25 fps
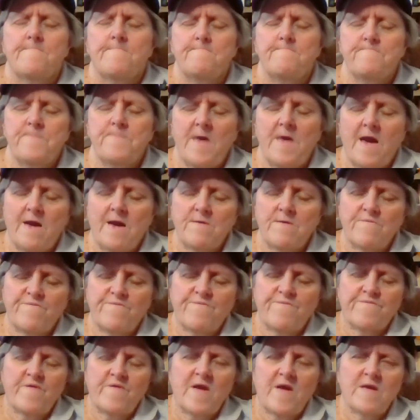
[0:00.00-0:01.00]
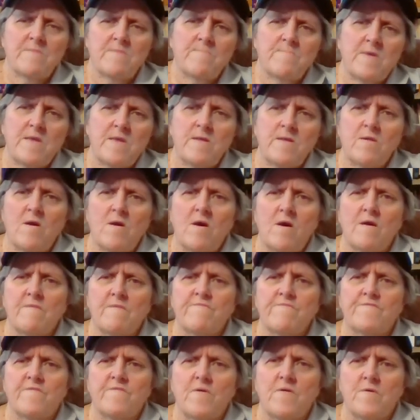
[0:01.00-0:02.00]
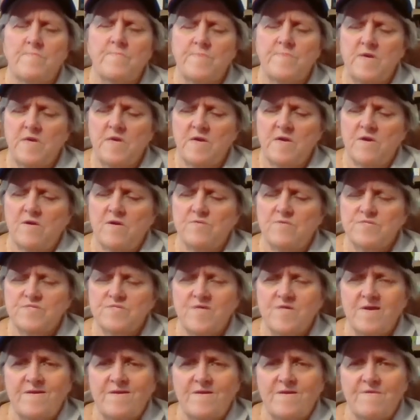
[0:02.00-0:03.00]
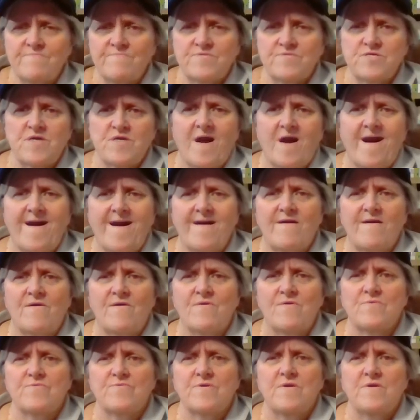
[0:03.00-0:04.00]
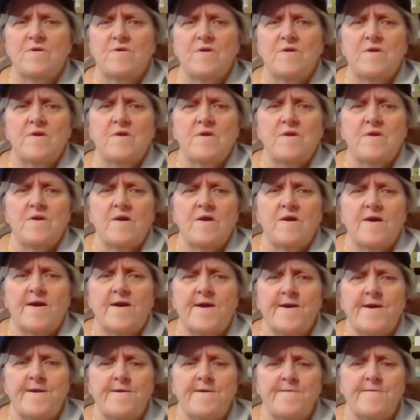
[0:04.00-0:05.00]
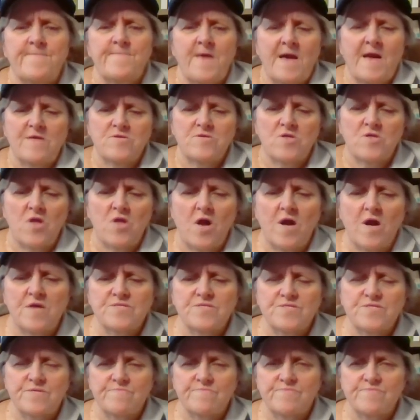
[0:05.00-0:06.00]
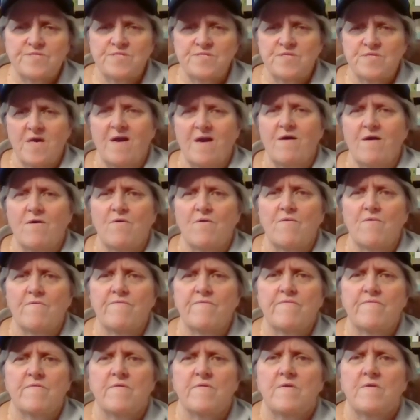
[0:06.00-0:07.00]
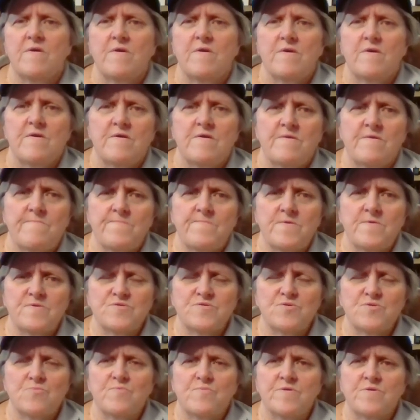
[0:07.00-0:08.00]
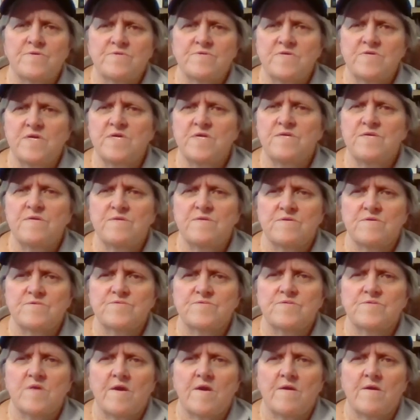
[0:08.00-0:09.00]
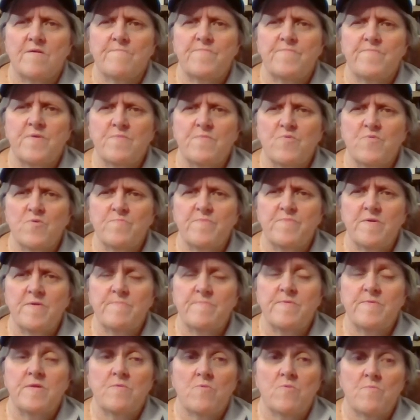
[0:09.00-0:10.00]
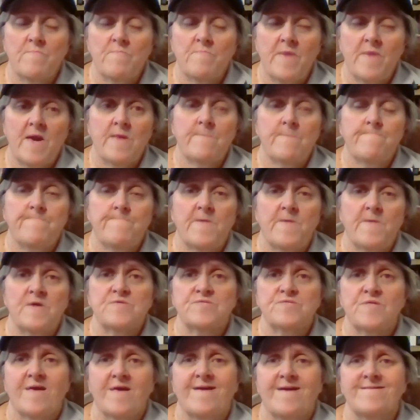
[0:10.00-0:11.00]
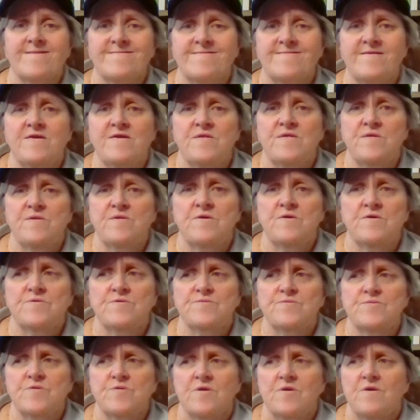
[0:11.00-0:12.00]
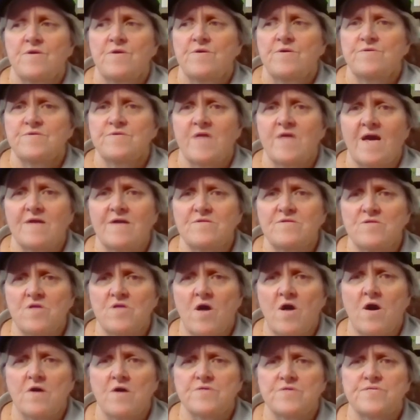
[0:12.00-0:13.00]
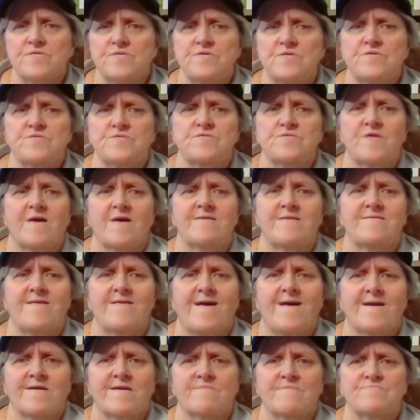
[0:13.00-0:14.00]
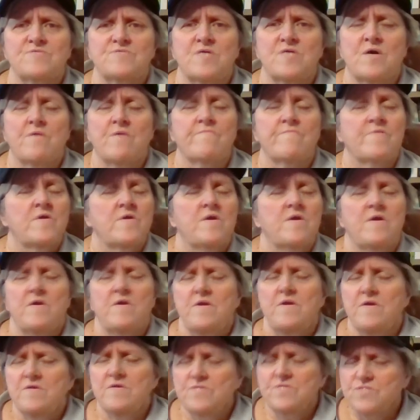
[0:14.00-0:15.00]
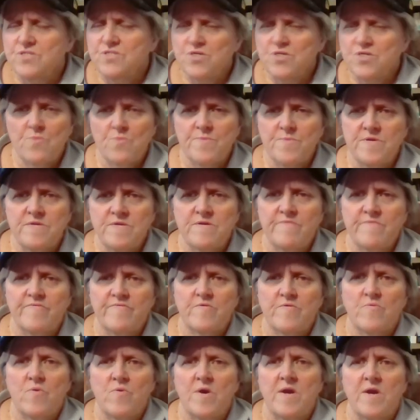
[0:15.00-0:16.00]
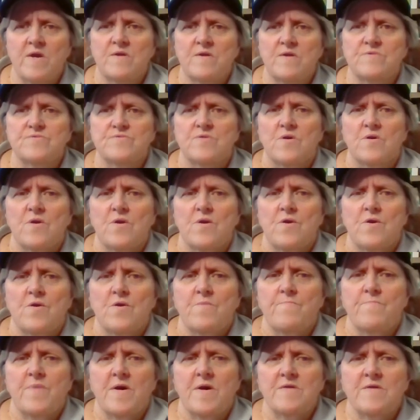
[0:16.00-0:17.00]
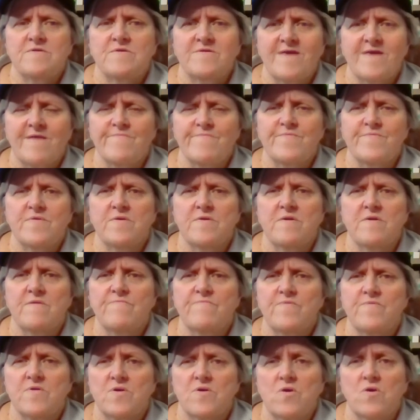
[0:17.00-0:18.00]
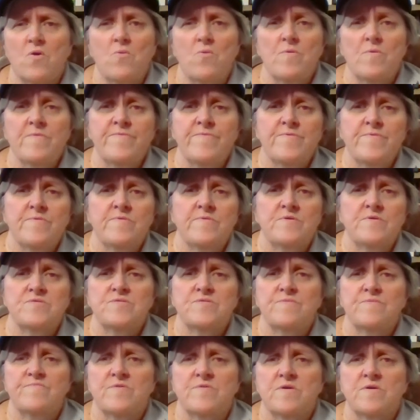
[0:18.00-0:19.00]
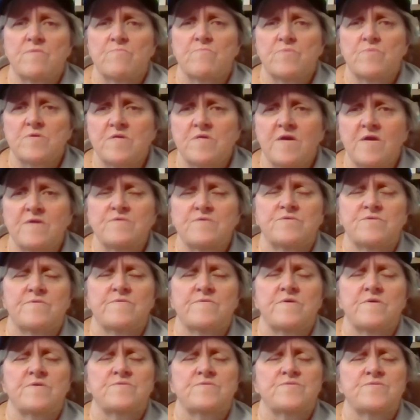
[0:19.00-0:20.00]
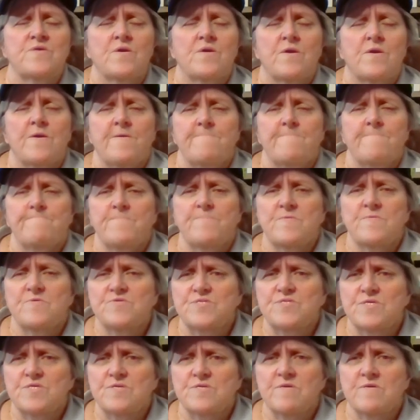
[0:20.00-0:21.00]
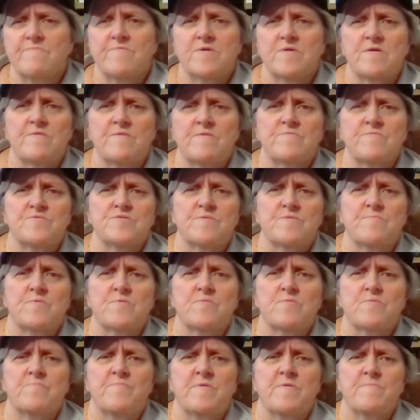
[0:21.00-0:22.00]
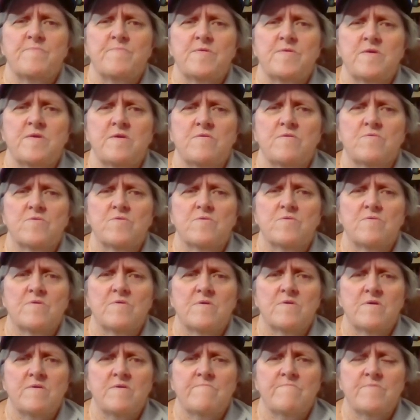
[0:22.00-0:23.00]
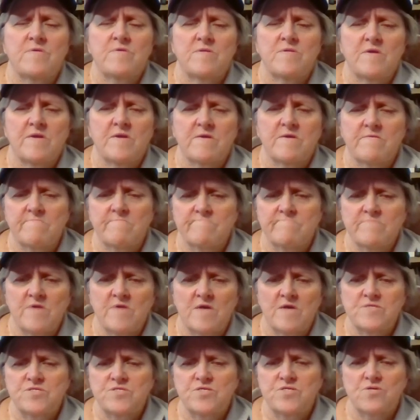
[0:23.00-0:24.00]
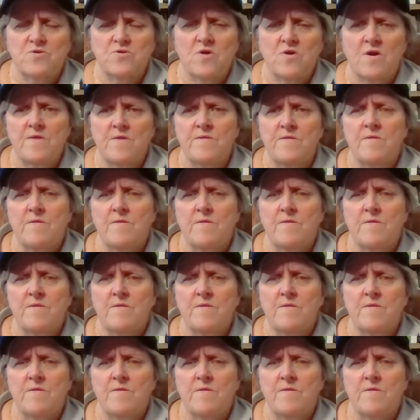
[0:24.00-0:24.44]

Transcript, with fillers: that fragmented off from ego state of child uh, that loss of self, there's a real neediness there. People with BPD will manifest that neediness, that lostness, that lack of self in so many different ways. But definitely, if you're going through this, if you can relate to this, you're the significant other somebody with BPD, or you're even like not sure on and